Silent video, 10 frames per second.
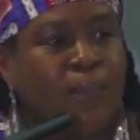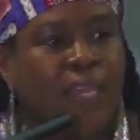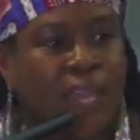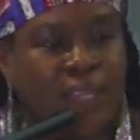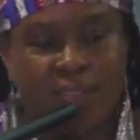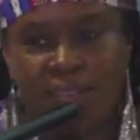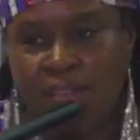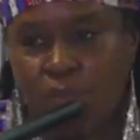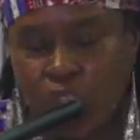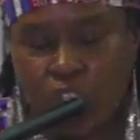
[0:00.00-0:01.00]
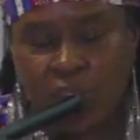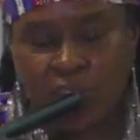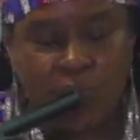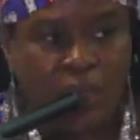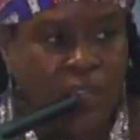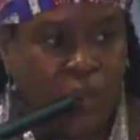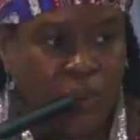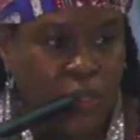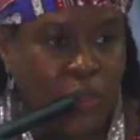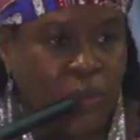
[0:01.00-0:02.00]
make any assumptions when I
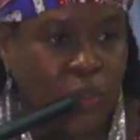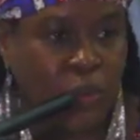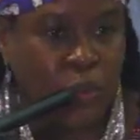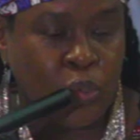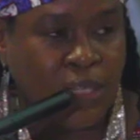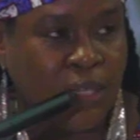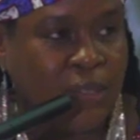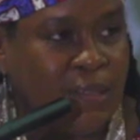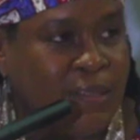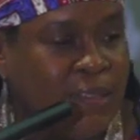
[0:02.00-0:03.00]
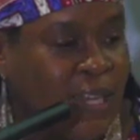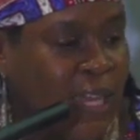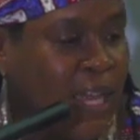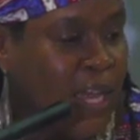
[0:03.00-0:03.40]
go into an audience